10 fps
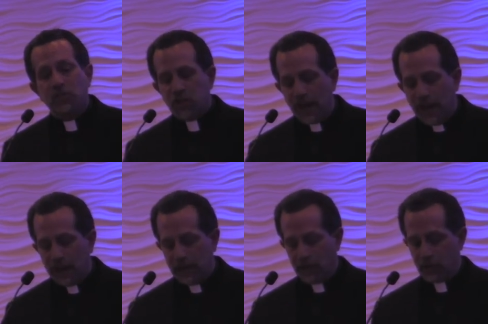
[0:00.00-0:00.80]
to
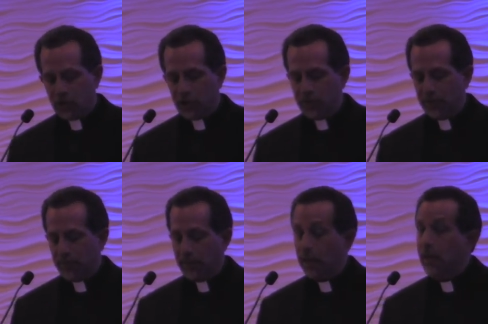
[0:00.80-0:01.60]
challenge
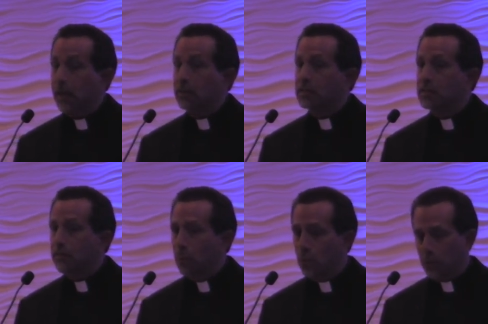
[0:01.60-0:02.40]
and
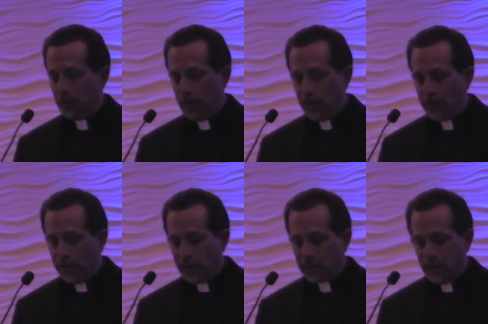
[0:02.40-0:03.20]
support our
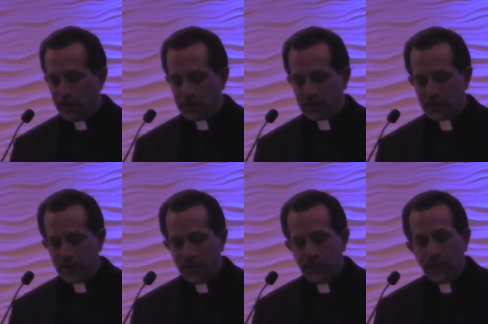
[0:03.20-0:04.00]
young
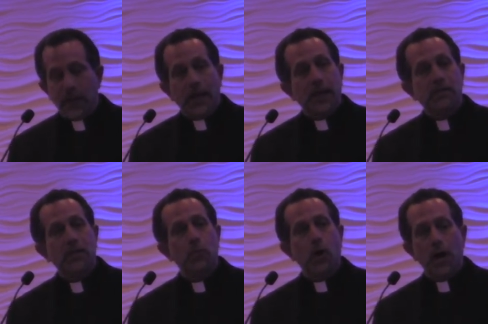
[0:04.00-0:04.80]
adults as
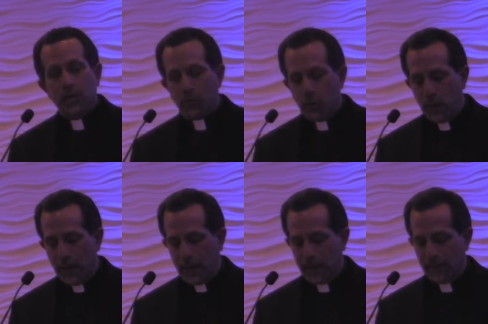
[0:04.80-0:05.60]
they walk the
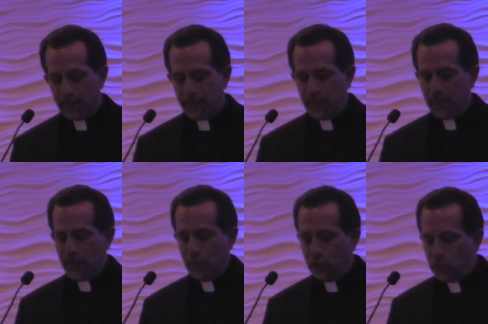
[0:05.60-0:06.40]
way,
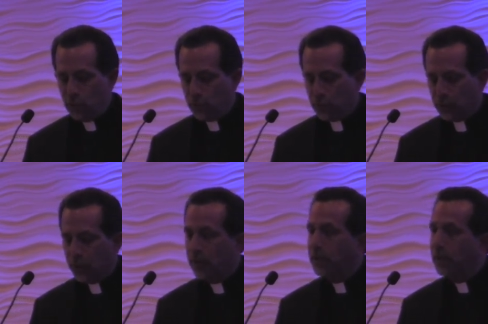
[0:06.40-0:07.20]
the
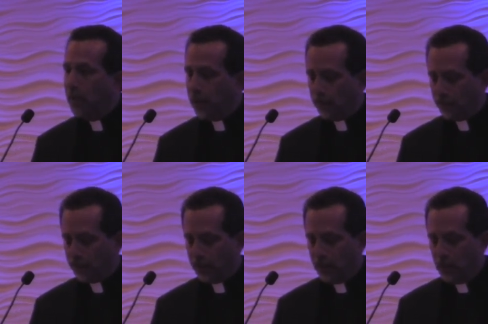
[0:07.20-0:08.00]
truth, and the life
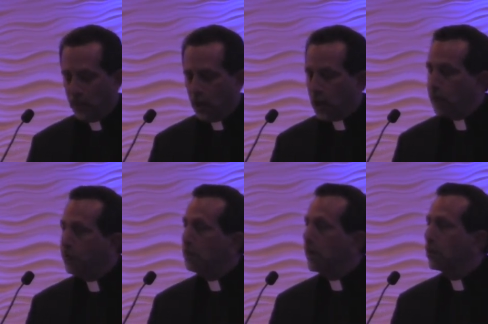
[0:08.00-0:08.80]

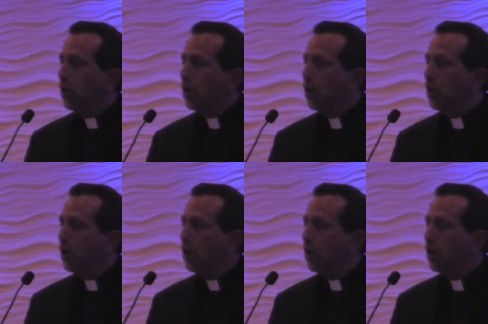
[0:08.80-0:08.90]
offered by